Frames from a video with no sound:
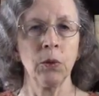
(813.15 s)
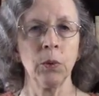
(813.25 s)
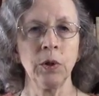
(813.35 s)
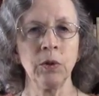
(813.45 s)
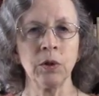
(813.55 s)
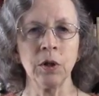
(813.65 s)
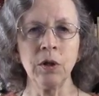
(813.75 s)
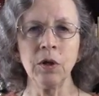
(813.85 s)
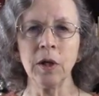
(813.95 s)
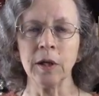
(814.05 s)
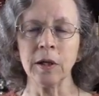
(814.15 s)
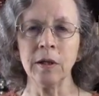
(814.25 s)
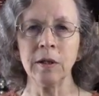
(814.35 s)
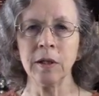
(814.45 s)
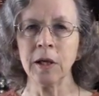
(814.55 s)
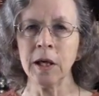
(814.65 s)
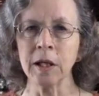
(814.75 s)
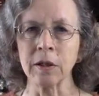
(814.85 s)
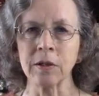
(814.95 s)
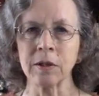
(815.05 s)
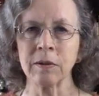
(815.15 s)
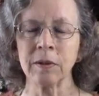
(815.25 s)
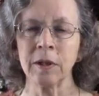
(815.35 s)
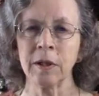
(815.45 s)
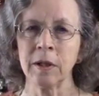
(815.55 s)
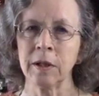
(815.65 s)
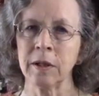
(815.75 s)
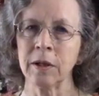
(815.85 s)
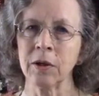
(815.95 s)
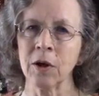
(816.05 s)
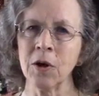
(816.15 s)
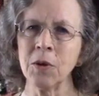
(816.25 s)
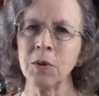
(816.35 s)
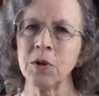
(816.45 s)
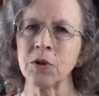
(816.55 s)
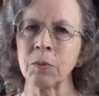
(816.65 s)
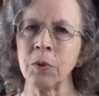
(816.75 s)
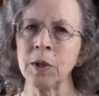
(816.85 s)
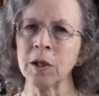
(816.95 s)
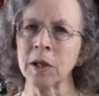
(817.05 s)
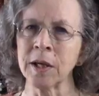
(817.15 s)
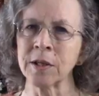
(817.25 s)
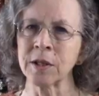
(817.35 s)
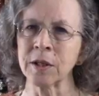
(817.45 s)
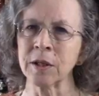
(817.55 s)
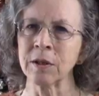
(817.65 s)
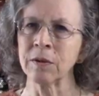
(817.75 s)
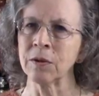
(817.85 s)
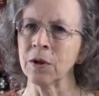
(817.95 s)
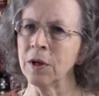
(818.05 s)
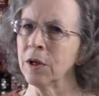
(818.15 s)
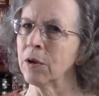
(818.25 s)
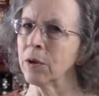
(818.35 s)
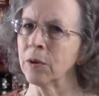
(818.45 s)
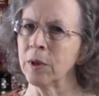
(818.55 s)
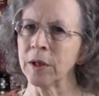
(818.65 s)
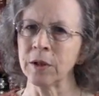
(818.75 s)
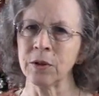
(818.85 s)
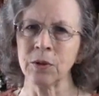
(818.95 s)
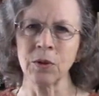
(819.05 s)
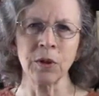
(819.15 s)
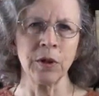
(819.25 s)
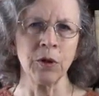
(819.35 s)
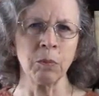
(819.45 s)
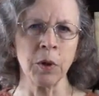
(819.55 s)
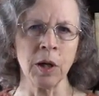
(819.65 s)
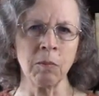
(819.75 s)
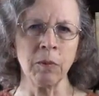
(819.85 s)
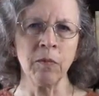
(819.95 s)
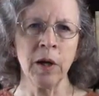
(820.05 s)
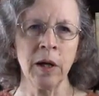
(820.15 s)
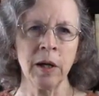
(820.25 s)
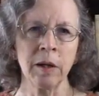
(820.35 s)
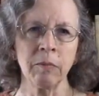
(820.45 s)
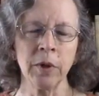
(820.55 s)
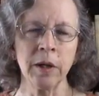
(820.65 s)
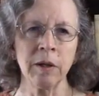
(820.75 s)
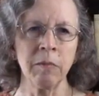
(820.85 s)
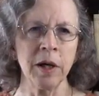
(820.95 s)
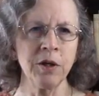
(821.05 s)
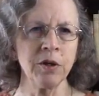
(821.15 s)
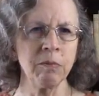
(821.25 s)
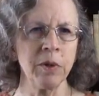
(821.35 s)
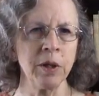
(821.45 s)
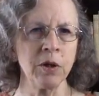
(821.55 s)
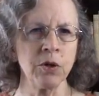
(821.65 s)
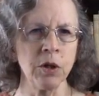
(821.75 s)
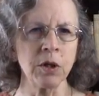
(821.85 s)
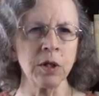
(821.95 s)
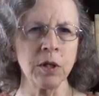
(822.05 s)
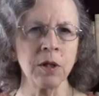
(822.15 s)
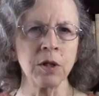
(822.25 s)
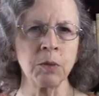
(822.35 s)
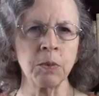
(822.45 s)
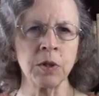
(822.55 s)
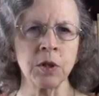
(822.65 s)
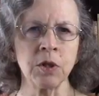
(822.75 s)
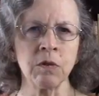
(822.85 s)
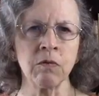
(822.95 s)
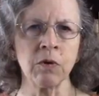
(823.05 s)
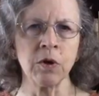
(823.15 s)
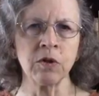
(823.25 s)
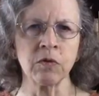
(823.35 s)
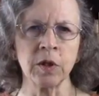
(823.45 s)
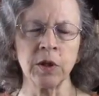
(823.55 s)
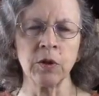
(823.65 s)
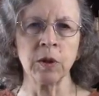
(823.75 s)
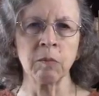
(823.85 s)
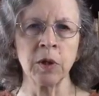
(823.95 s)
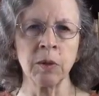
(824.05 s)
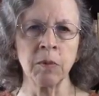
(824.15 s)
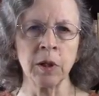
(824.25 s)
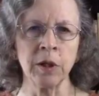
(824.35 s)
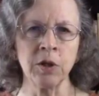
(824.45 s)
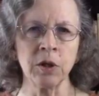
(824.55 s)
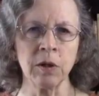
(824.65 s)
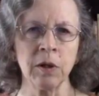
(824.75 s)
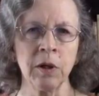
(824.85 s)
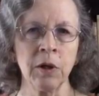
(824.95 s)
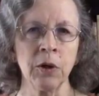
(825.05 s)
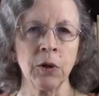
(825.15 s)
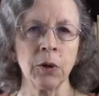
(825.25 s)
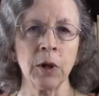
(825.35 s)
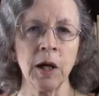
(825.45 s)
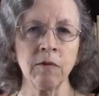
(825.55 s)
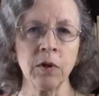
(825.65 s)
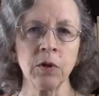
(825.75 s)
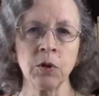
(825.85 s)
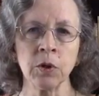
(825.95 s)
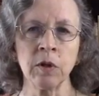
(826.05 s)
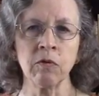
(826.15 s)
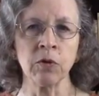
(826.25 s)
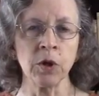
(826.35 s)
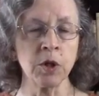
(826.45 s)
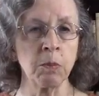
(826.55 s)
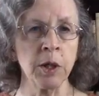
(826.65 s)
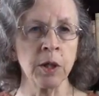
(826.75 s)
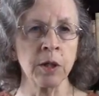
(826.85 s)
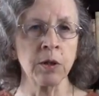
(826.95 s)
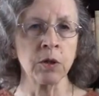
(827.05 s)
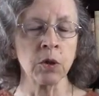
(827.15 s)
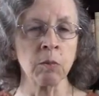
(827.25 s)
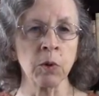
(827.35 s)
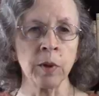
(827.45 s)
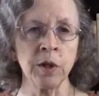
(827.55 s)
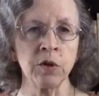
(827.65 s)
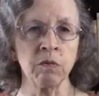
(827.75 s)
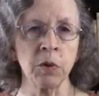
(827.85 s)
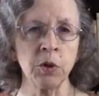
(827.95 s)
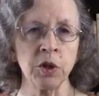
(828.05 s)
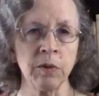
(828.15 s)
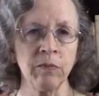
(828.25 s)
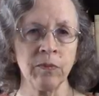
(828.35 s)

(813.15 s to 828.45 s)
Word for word: When you turn your head, it kinks. Now, arteries are pretty elastic, and turning your own head is usually no problem, but imagine being jerked into this position forcefully during manipulation, or having the joint forced beyond its normal range of motion.